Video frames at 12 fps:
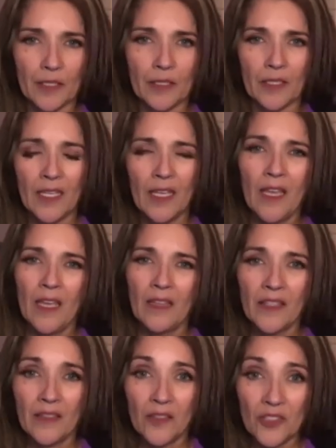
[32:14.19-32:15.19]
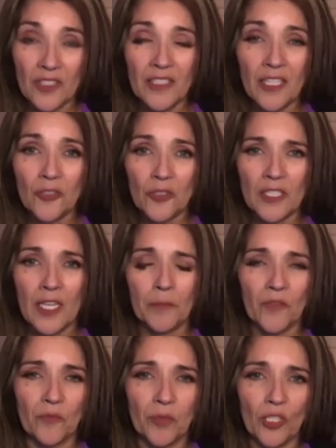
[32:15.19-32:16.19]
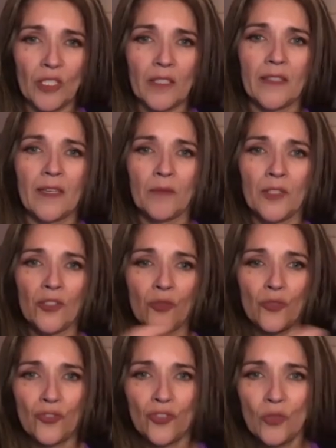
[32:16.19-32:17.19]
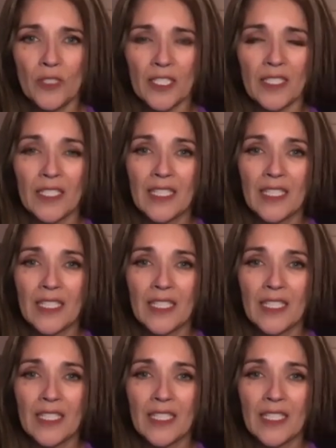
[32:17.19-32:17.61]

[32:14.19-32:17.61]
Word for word: And then there's another type of bullet that when you shoot it,